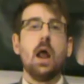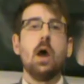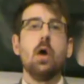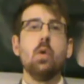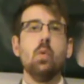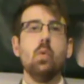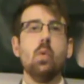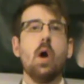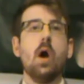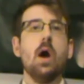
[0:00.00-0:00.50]

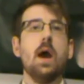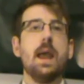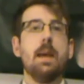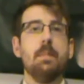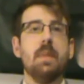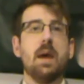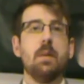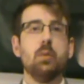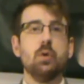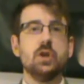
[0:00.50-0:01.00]
Hello, I
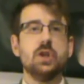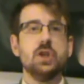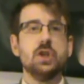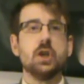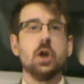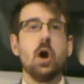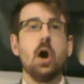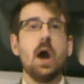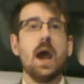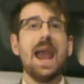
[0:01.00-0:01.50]
am That
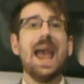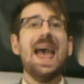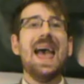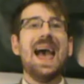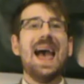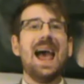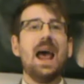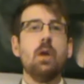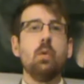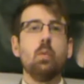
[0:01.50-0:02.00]
British Guy,
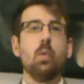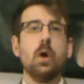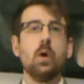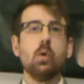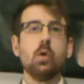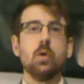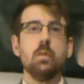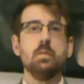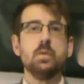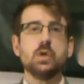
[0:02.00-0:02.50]
and
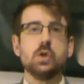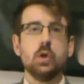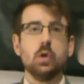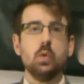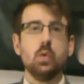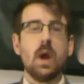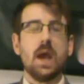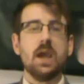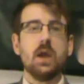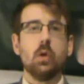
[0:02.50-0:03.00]
welcome
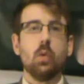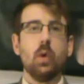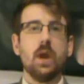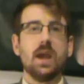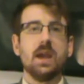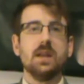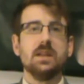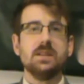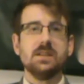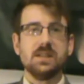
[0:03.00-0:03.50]
to a
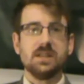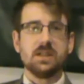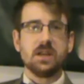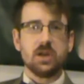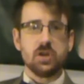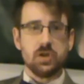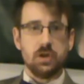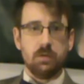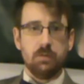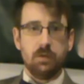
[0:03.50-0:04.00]
quick
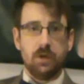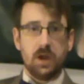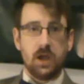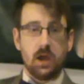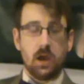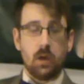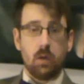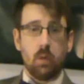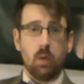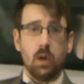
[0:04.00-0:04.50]
discussion
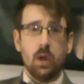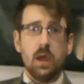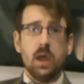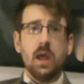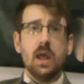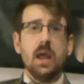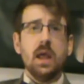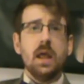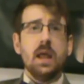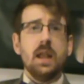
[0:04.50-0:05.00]
video.
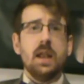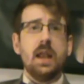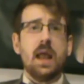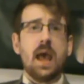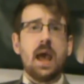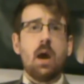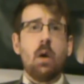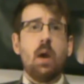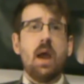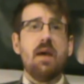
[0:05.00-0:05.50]

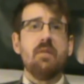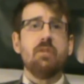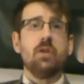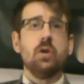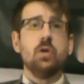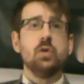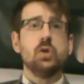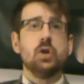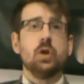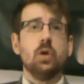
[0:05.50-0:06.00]
Now,
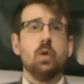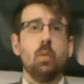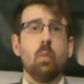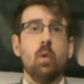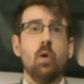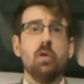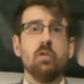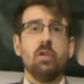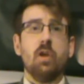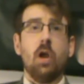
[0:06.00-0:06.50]
Evolution
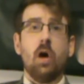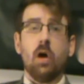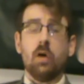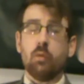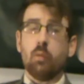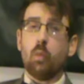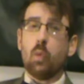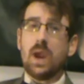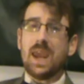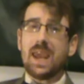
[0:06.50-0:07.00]
was
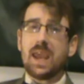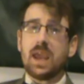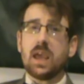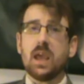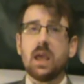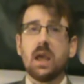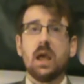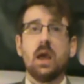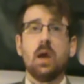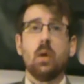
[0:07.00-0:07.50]
last
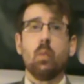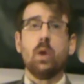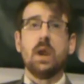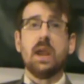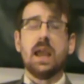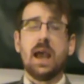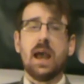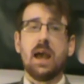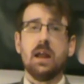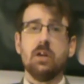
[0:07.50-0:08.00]
week, and
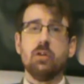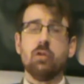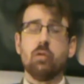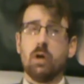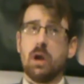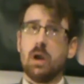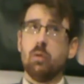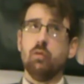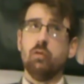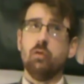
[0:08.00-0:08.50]
we had
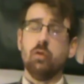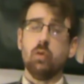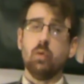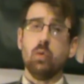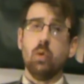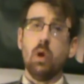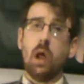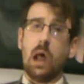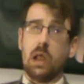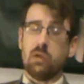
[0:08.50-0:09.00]
Crown
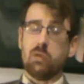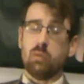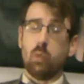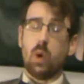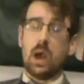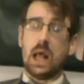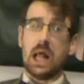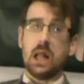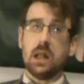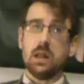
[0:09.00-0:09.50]
Jewel as
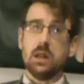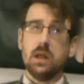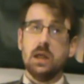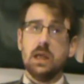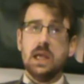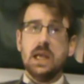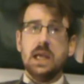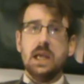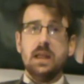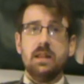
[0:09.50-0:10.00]
well
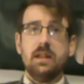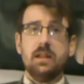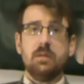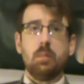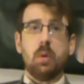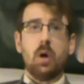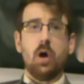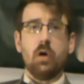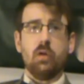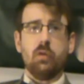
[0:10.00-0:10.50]
this
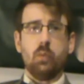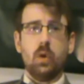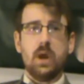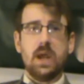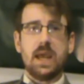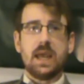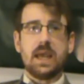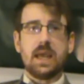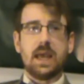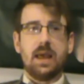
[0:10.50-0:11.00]
past
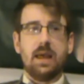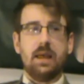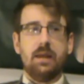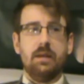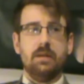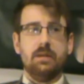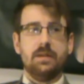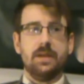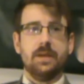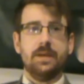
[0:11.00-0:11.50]
week,
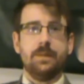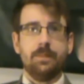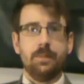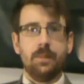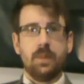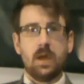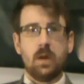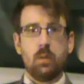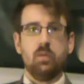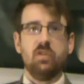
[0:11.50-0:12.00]
and
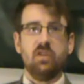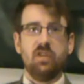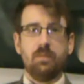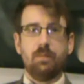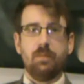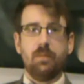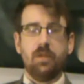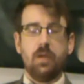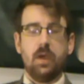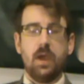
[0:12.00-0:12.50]
that was a
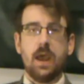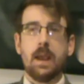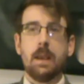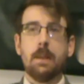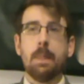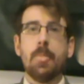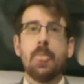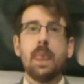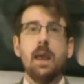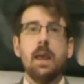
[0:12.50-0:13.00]

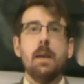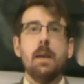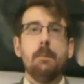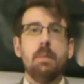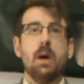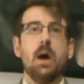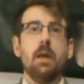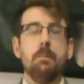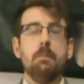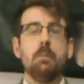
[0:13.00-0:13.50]
thing.
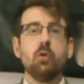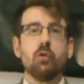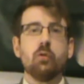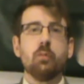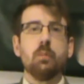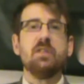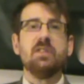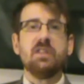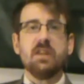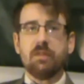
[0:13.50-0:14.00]
But more
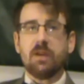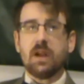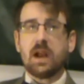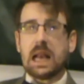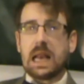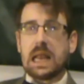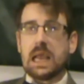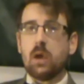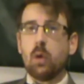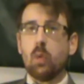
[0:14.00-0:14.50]

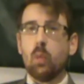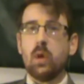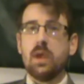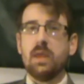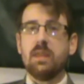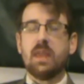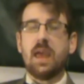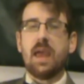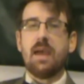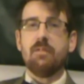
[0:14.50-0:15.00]
specifically
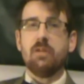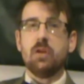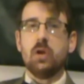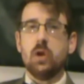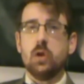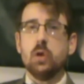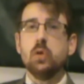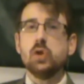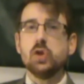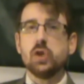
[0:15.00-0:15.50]
with
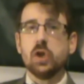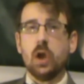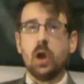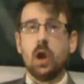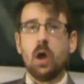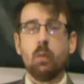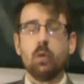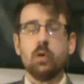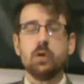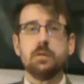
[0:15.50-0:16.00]
Evolution,
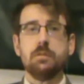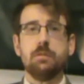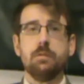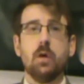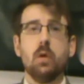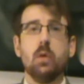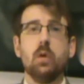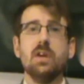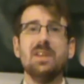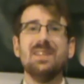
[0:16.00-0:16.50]
I want to
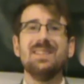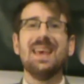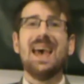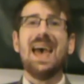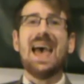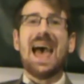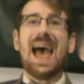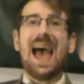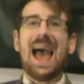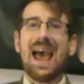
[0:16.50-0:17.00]
focus,
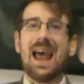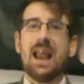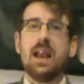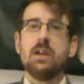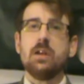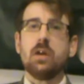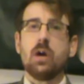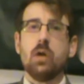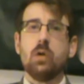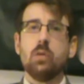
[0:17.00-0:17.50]

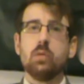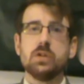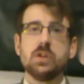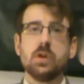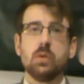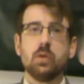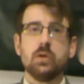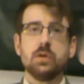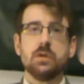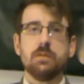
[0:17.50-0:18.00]
and I
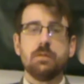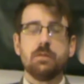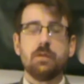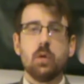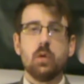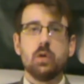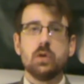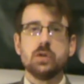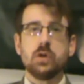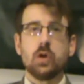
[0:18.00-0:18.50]
also want to
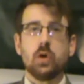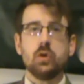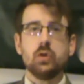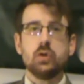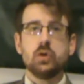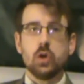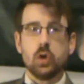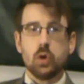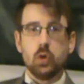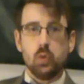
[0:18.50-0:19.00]
focus
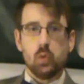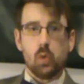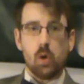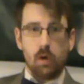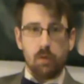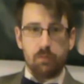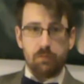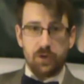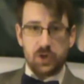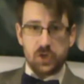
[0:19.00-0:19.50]
on two
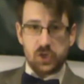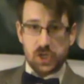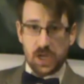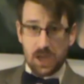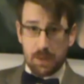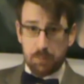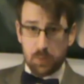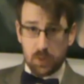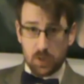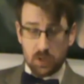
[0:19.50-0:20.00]
of the
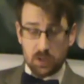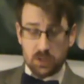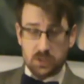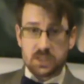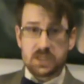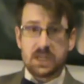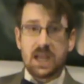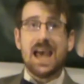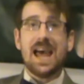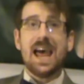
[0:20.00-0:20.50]

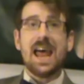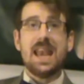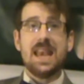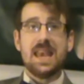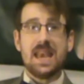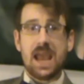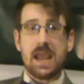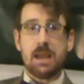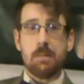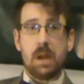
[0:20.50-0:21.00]
champions,
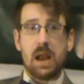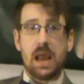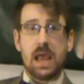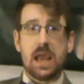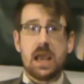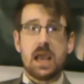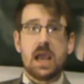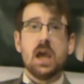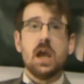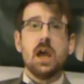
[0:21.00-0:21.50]

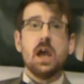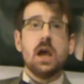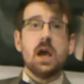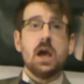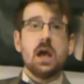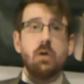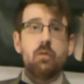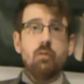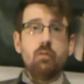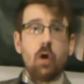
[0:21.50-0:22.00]
namely
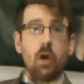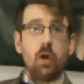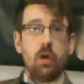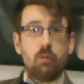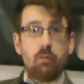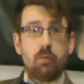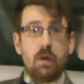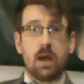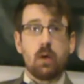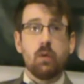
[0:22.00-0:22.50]

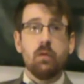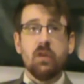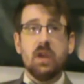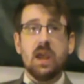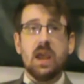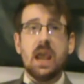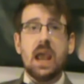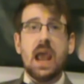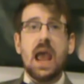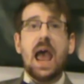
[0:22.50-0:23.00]
Ronda
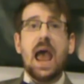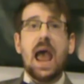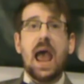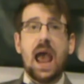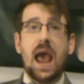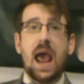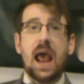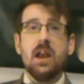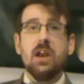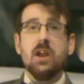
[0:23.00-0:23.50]
Rousey
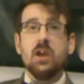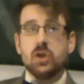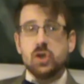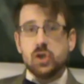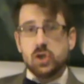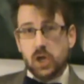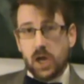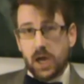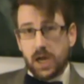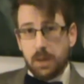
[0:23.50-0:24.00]
and
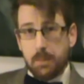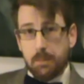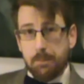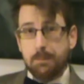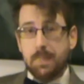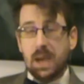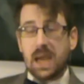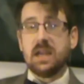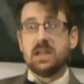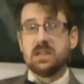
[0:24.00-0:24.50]
Shayna
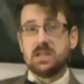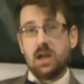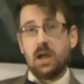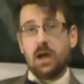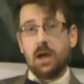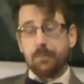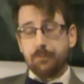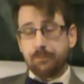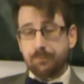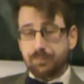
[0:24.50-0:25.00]

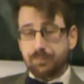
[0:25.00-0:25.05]
Baszler.